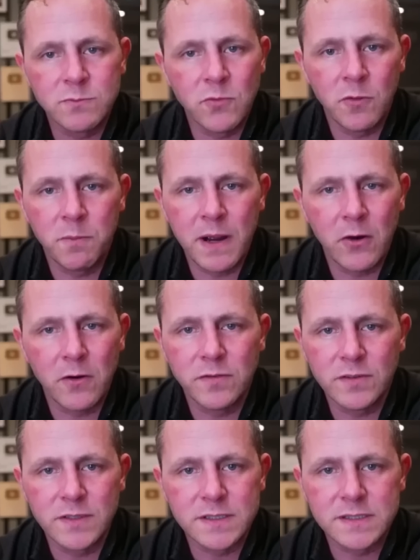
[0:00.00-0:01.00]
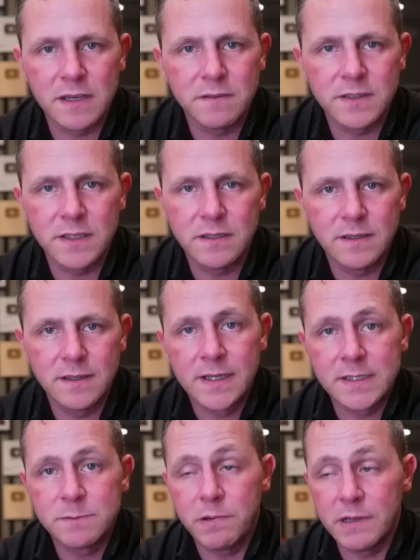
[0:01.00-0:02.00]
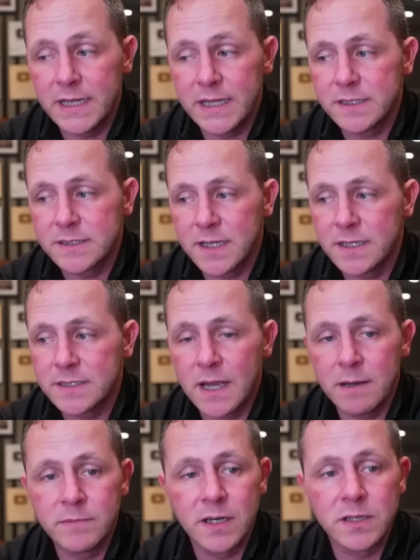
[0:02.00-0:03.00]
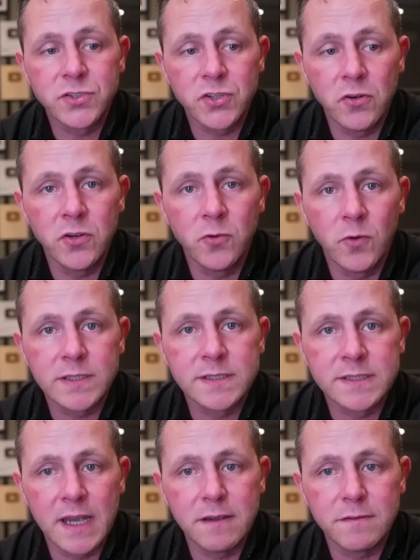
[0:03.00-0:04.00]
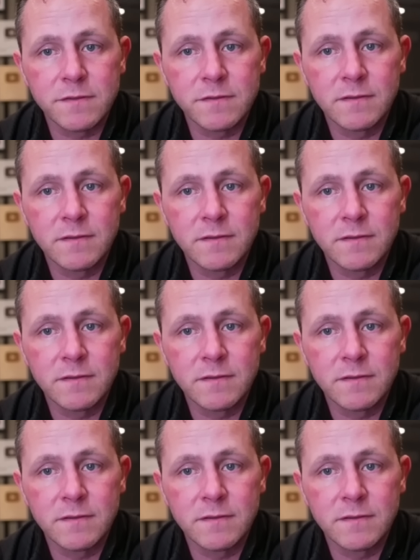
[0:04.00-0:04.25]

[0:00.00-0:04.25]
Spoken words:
more powerful than safety, because politeness says, I'm going to show you what's safe.